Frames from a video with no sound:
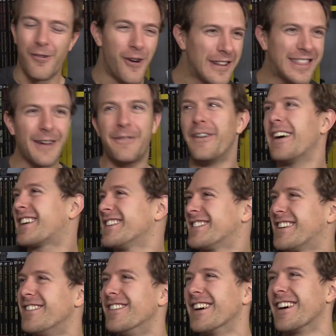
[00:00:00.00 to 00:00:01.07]
What the fuck is
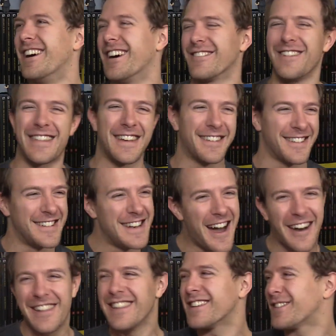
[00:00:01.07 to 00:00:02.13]
going on with this?
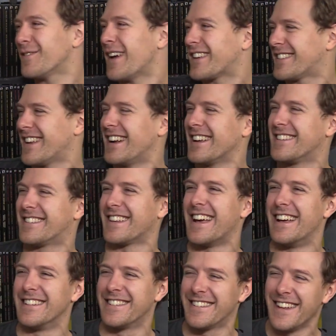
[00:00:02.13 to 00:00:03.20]
None of this makes any sense.
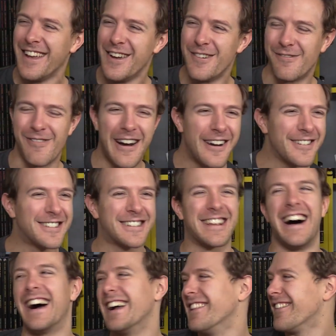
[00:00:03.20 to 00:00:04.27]
Yeah. Where's
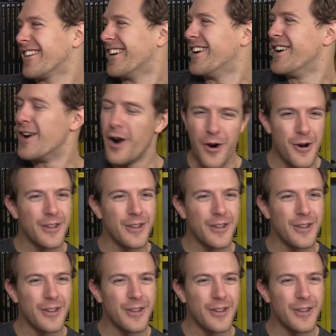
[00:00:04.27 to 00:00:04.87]
Tyler? Yeah.